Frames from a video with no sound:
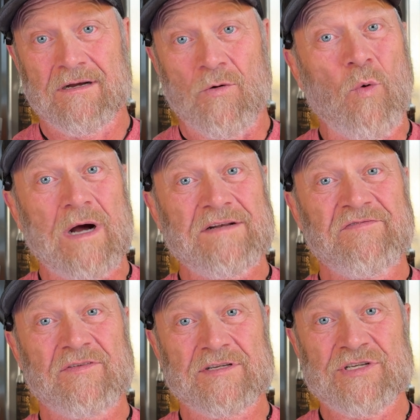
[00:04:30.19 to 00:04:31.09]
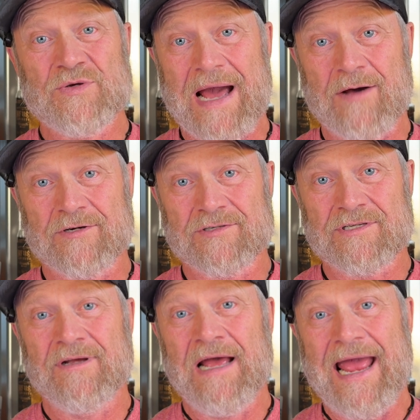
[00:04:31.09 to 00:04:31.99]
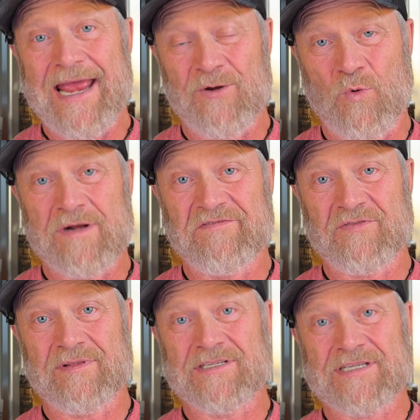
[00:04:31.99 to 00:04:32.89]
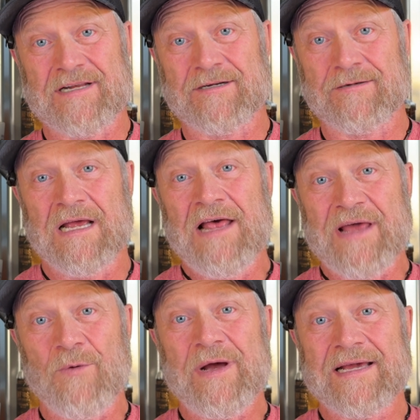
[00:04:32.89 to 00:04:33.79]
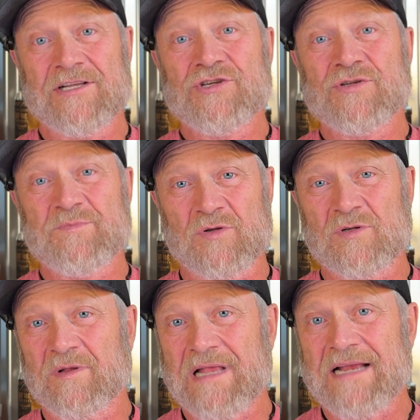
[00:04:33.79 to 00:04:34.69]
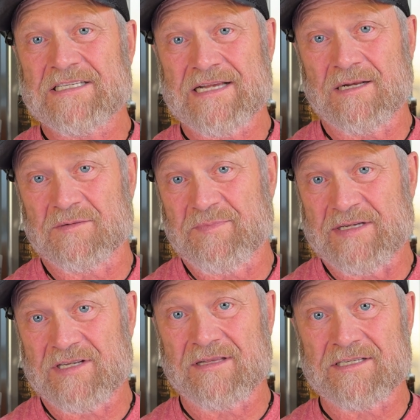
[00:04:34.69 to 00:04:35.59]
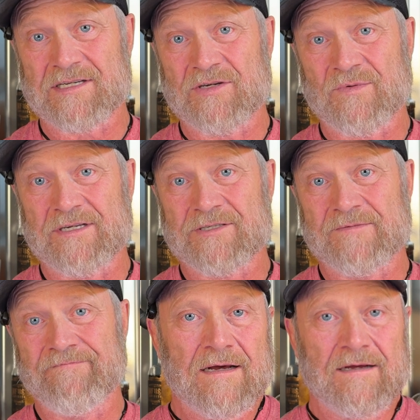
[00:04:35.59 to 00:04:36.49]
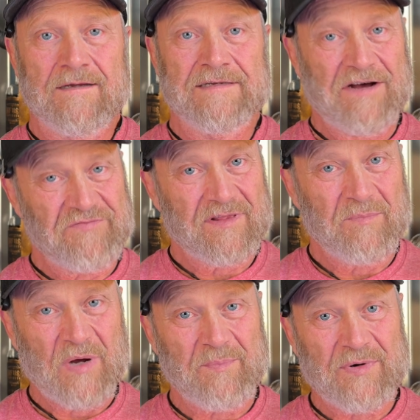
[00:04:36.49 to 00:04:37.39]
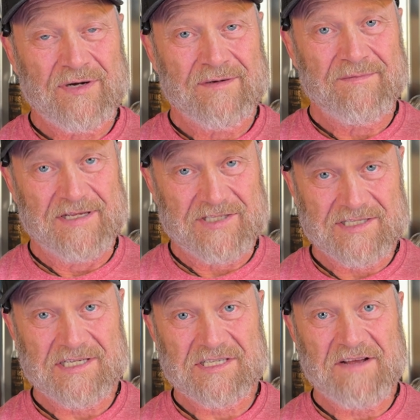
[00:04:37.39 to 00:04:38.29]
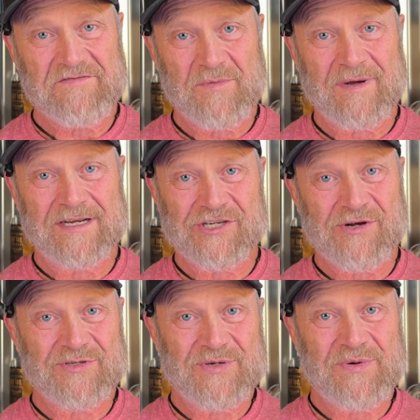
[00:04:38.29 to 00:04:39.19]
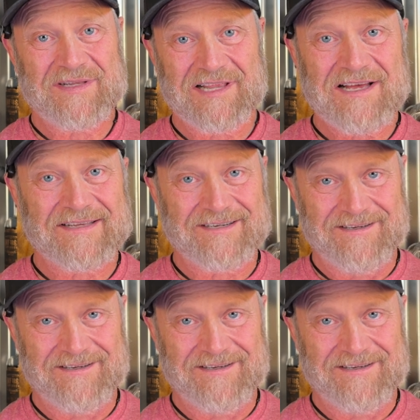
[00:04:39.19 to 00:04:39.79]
One for the 2 outers and one for the center. That way I can choose multiple light setups based on the situation. Now for the bumper, this is the stuff nobody shows you online.